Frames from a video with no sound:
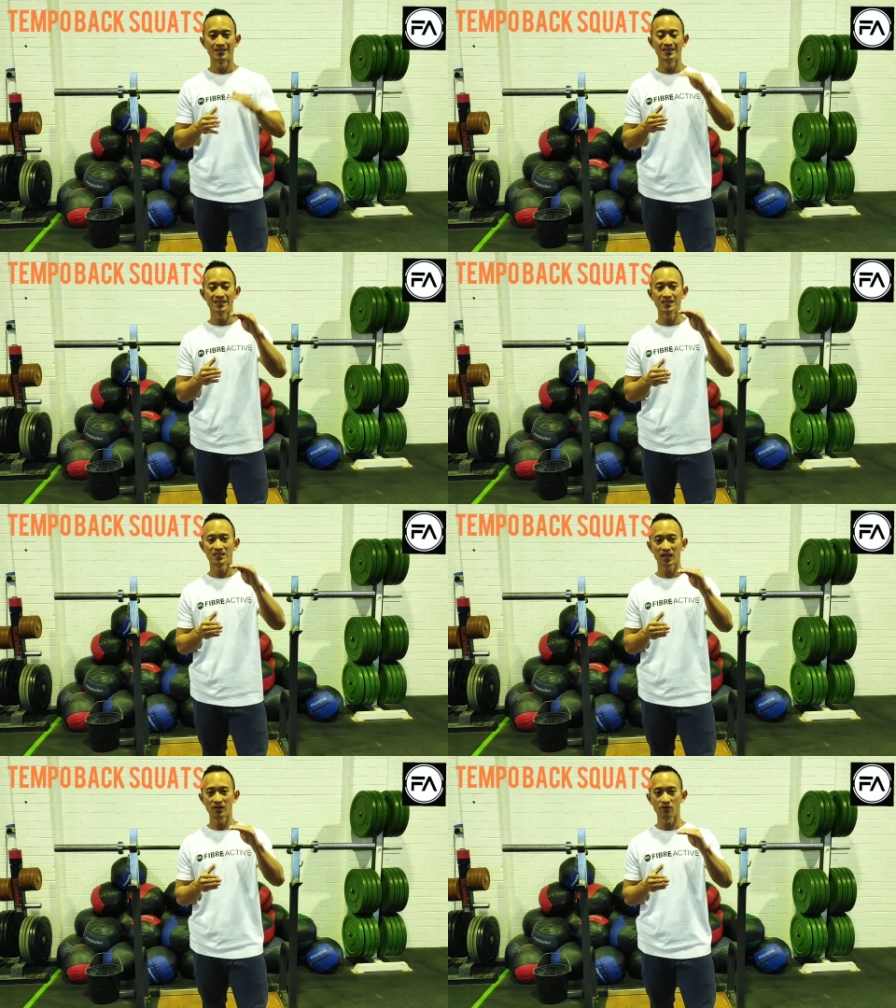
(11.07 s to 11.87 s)

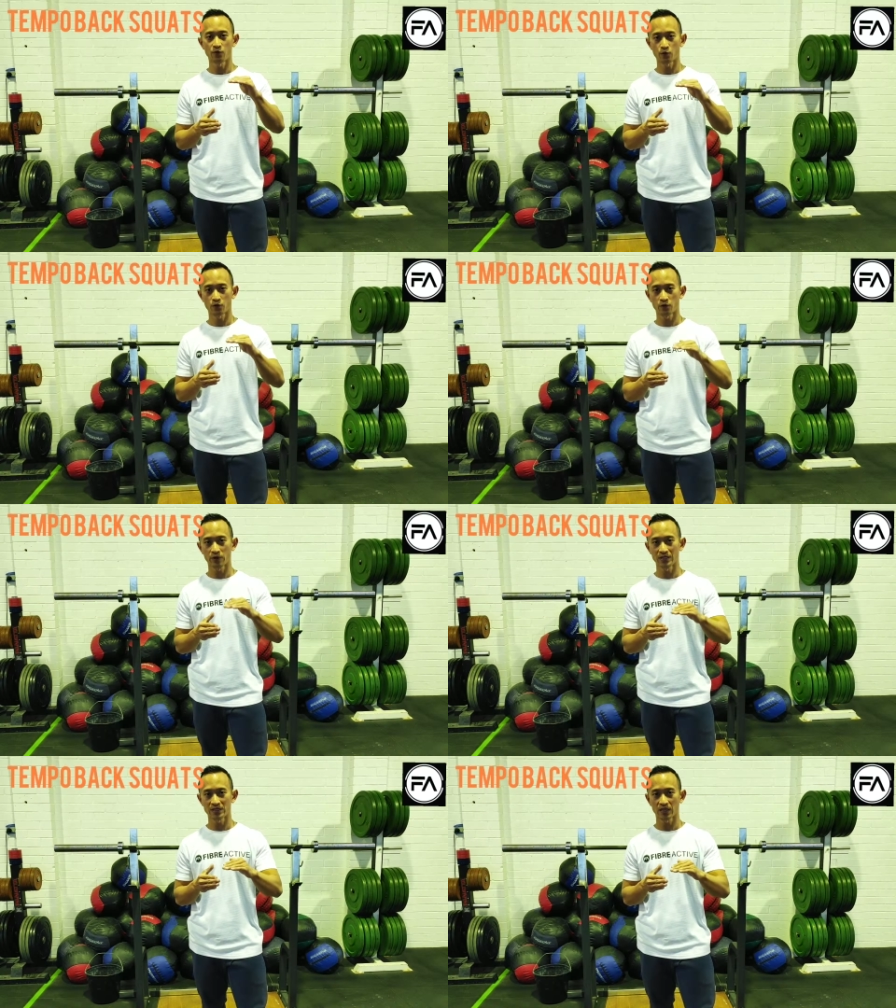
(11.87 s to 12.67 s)
descend for
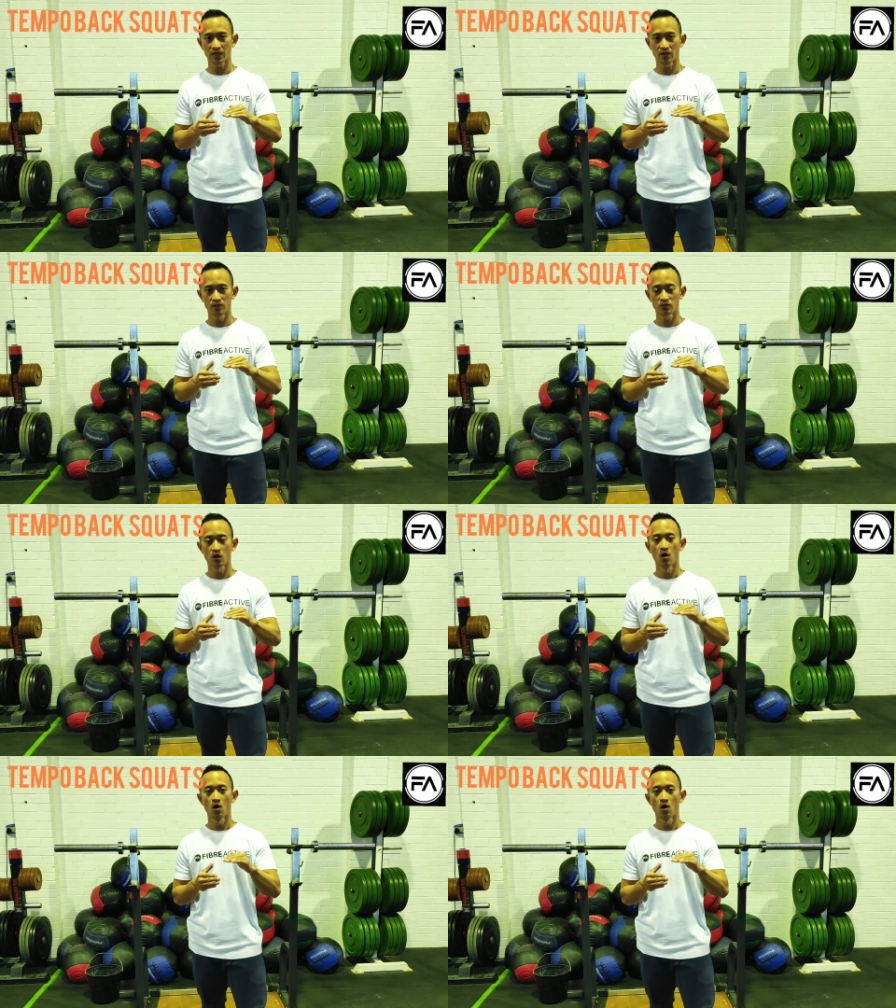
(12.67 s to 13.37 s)
3 seconds,